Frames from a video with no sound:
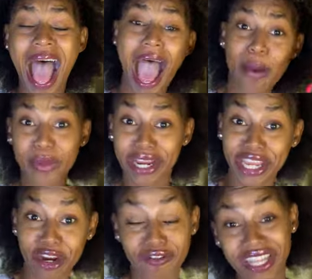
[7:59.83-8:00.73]
I'm not
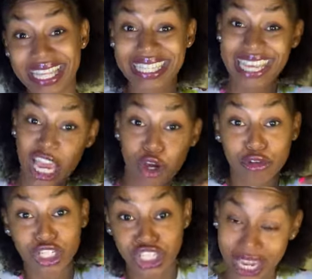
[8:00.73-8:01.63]
here for this ghetto
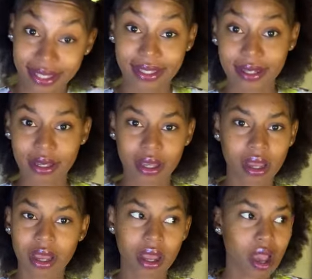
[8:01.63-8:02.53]
shit.
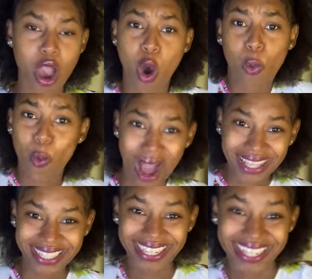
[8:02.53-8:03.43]
What?